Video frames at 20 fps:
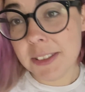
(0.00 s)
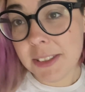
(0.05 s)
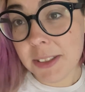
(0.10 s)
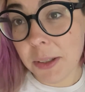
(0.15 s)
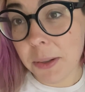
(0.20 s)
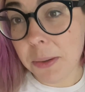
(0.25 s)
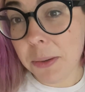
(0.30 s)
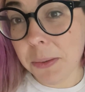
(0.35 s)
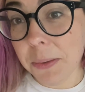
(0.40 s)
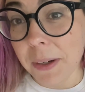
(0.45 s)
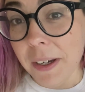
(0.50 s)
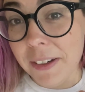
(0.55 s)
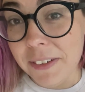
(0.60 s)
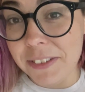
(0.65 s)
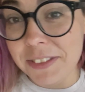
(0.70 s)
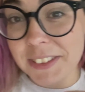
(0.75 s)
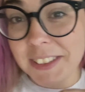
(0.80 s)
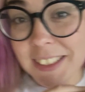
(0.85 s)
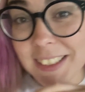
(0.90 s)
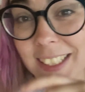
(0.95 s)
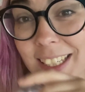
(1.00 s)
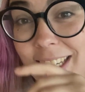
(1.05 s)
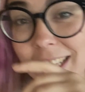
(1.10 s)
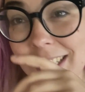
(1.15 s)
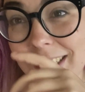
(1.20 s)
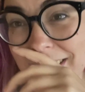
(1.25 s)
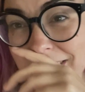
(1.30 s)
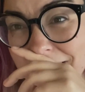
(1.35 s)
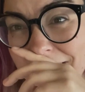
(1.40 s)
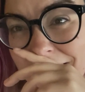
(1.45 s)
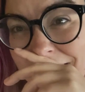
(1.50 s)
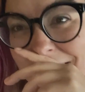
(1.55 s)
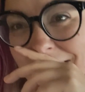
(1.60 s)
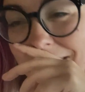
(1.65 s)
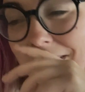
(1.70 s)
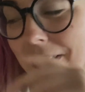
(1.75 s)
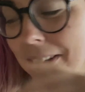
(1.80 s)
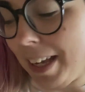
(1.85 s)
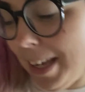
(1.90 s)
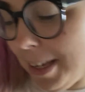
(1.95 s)
so rough today.
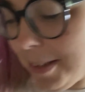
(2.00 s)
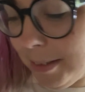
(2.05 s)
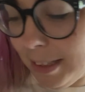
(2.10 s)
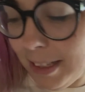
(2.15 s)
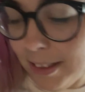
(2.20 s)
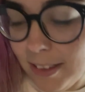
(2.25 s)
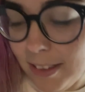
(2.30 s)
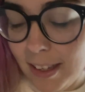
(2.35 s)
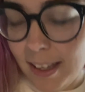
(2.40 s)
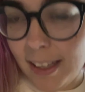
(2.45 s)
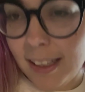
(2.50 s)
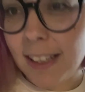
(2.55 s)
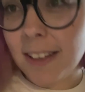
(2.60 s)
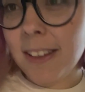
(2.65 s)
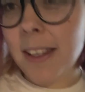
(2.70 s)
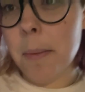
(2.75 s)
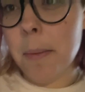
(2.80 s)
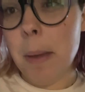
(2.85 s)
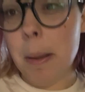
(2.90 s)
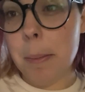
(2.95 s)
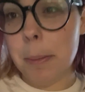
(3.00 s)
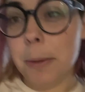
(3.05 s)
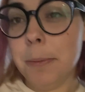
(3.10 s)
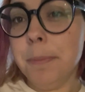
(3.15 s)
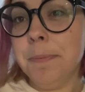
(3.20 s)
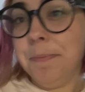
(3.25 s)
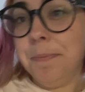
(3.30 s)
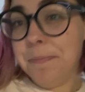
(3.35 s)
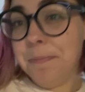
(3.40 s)
Okay, let's get Maple.